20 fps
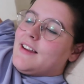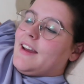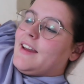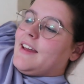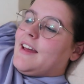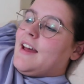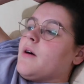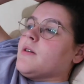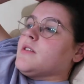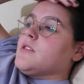
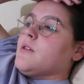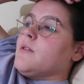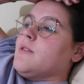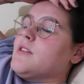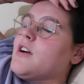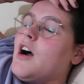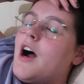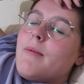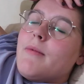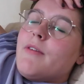Like I was so
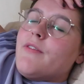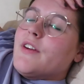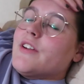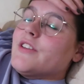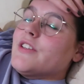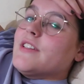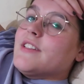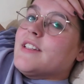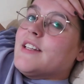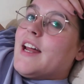time
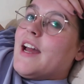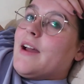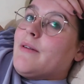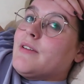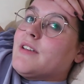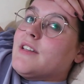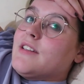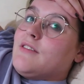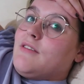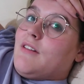efficient today,
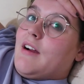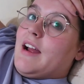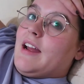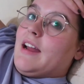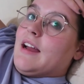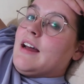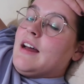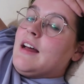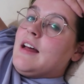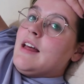which is
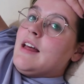great.